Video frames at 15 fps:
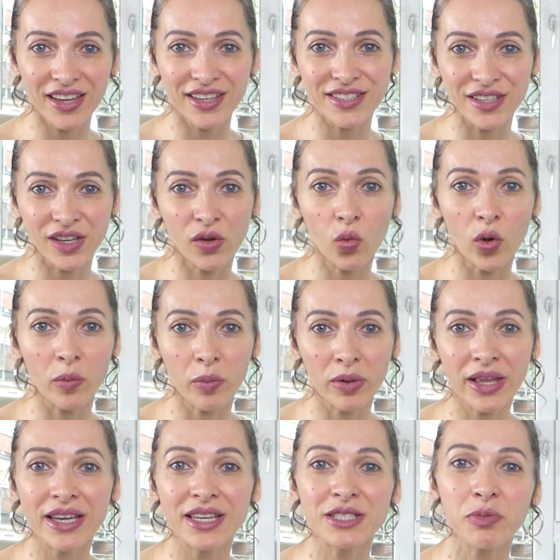is in one
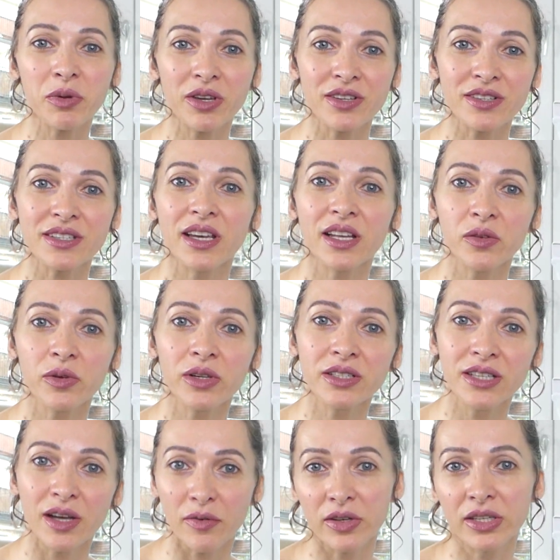place, because it will
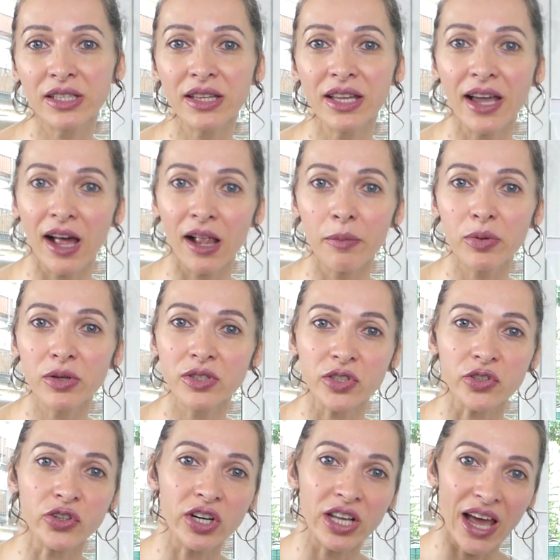definitely help you to
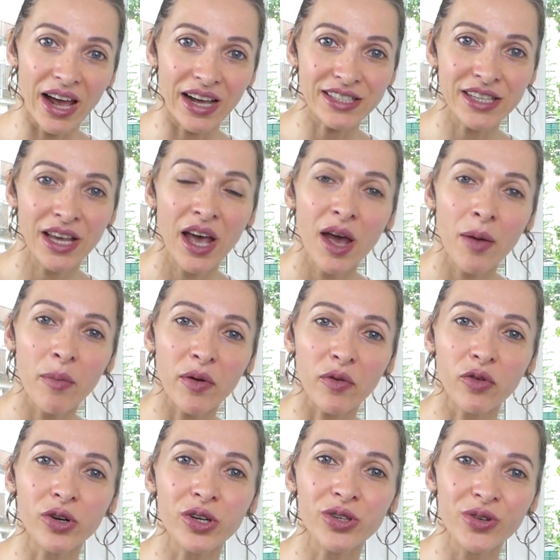relax
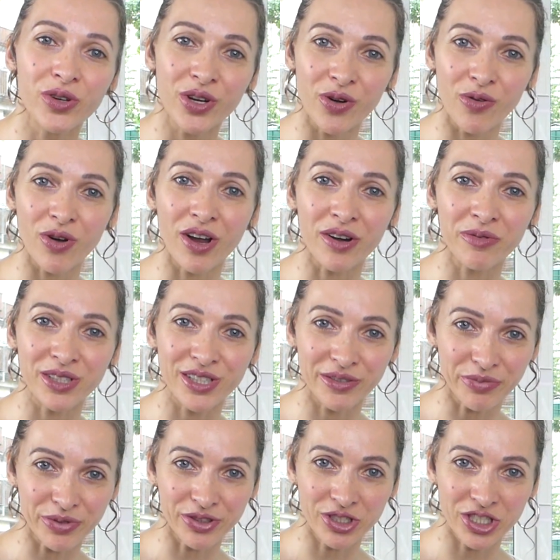before you go on with your
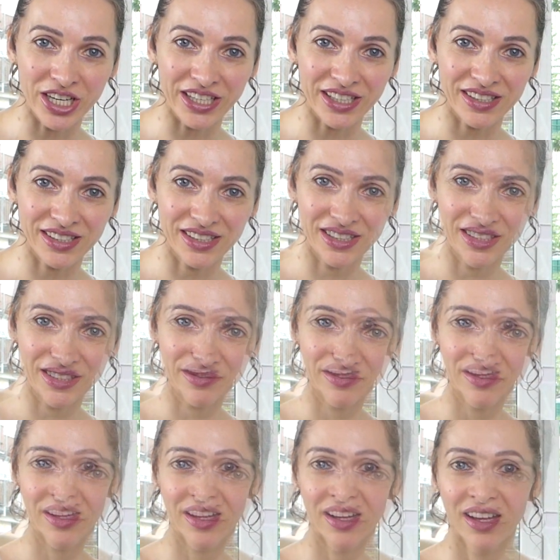project.
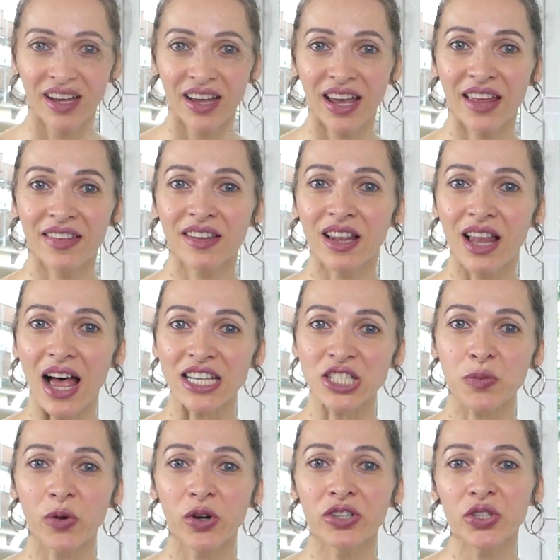And the
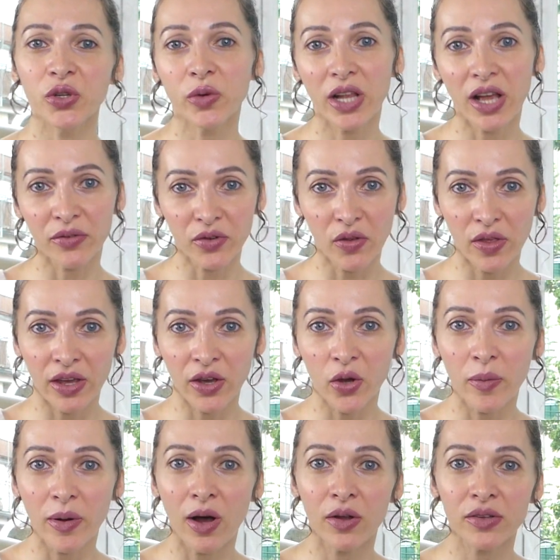last point you will have to think
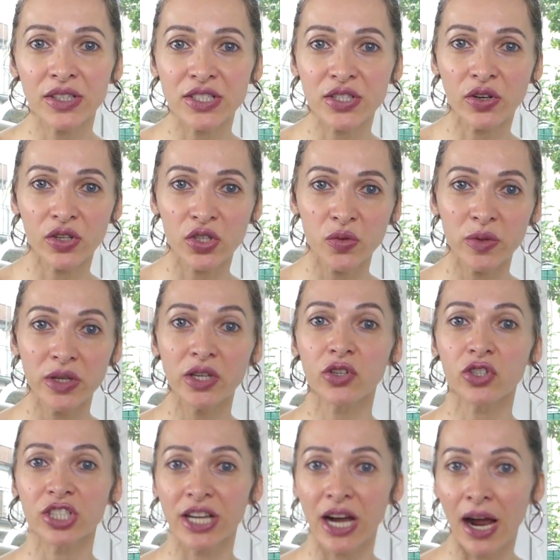about is going to be your
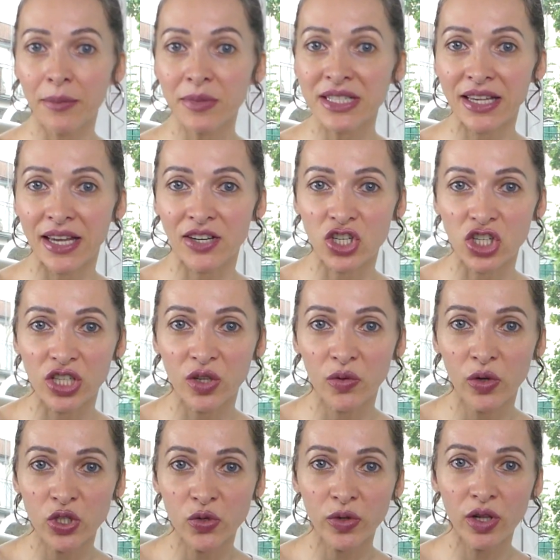time schedule,
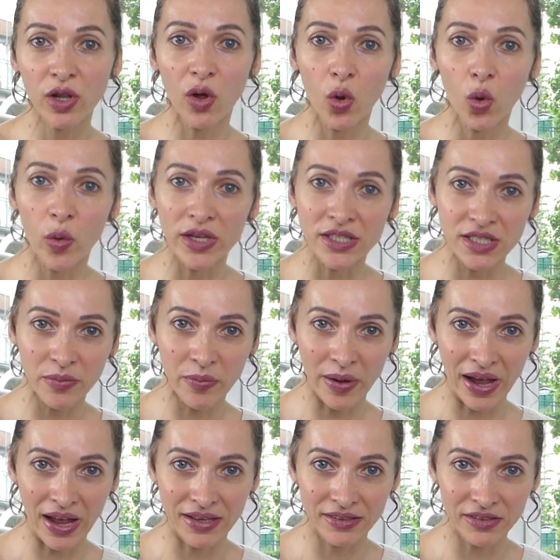which will always
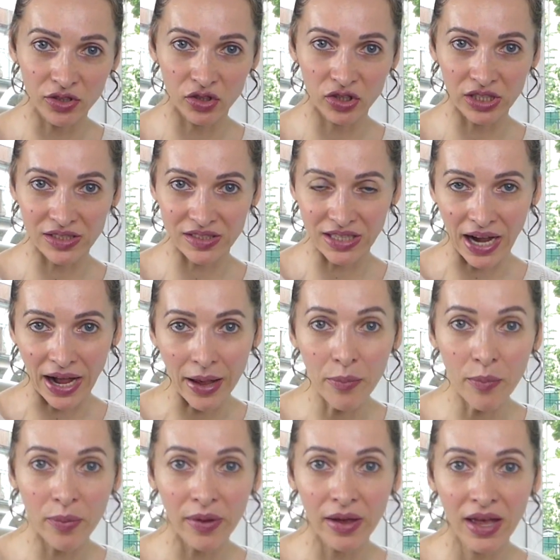depend on the
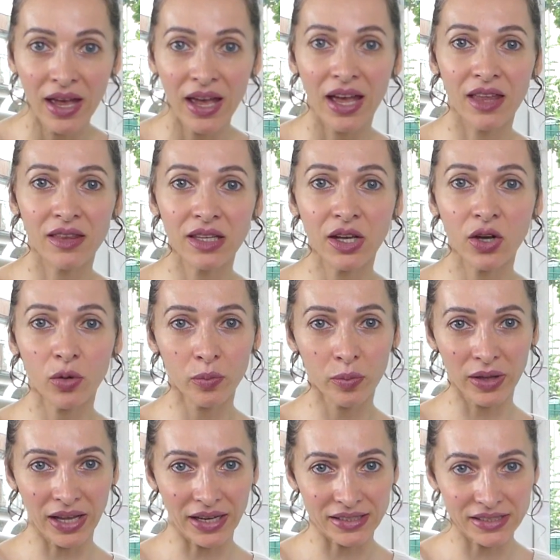type and the
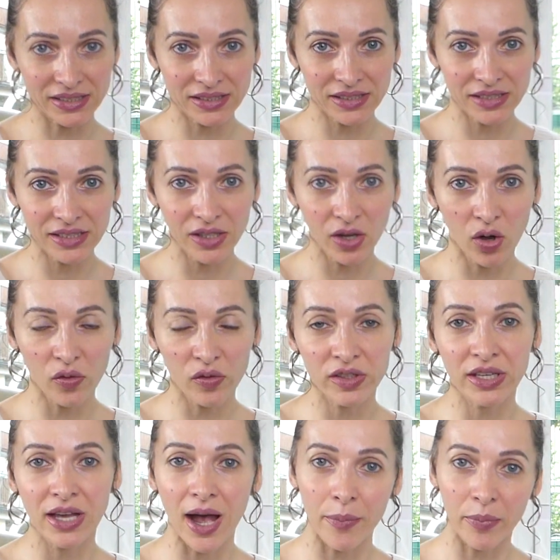complexity of
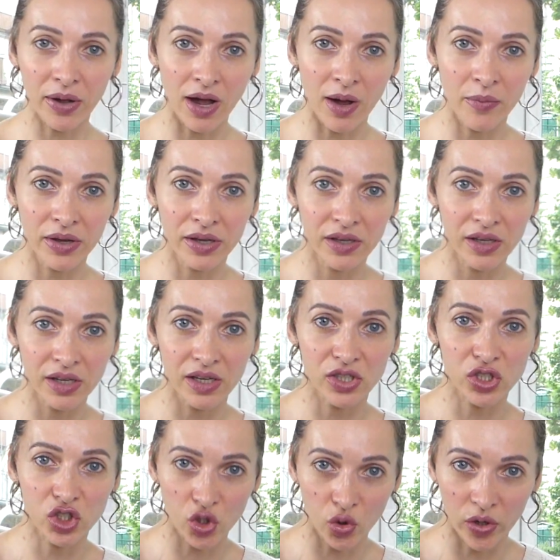the upcoming
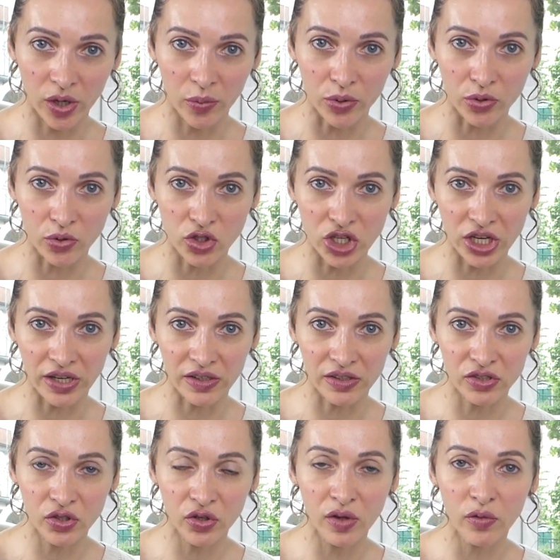sewing project.
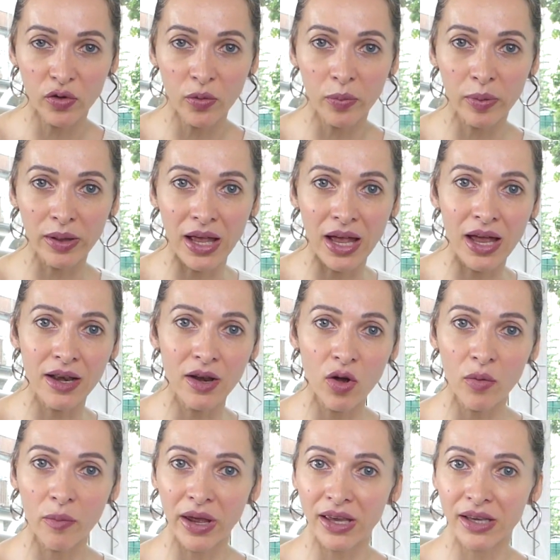So if you plan
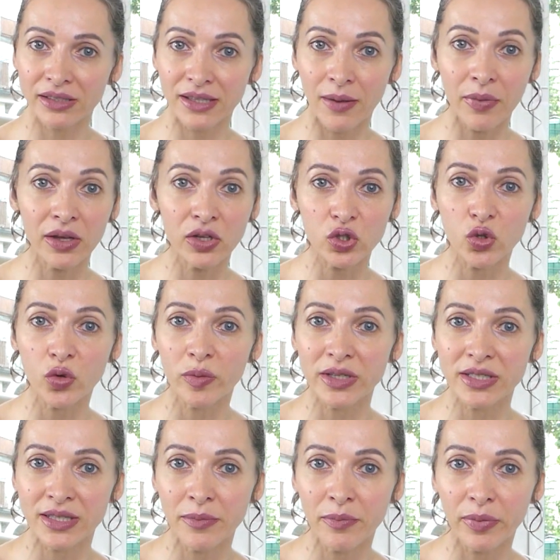on making something super
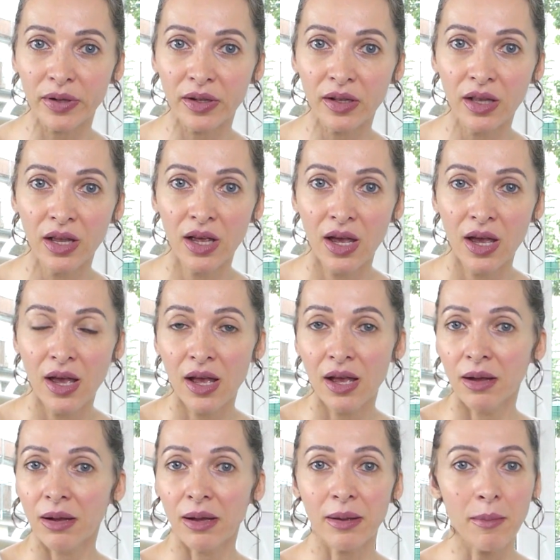simple,
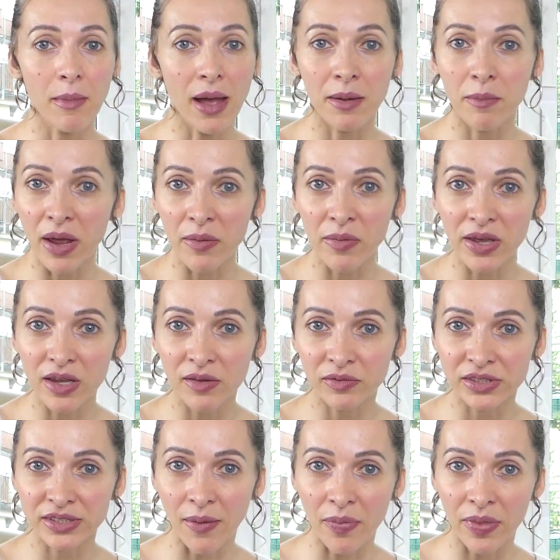and maybe even
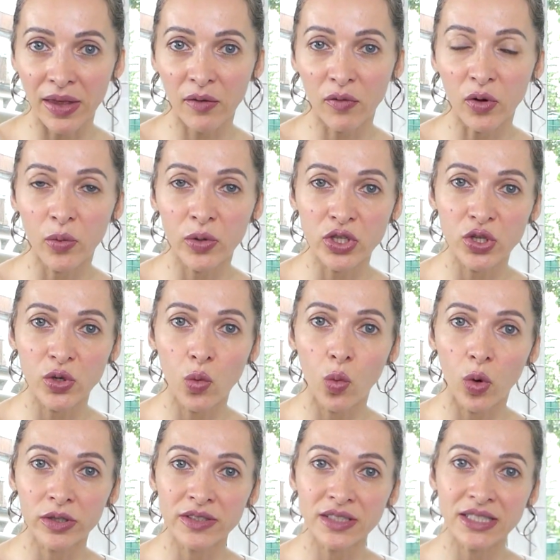something for which you
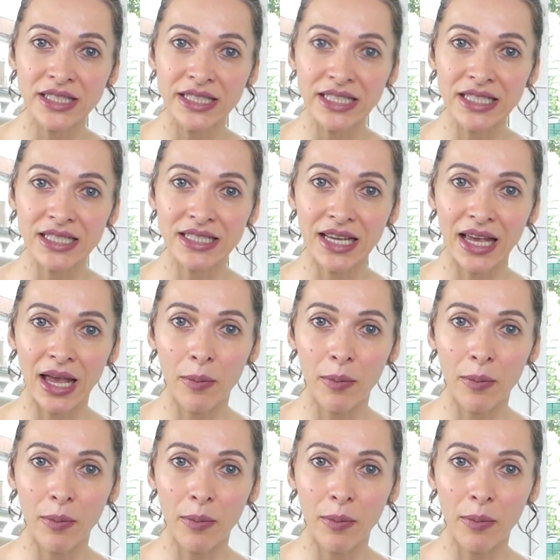won't need a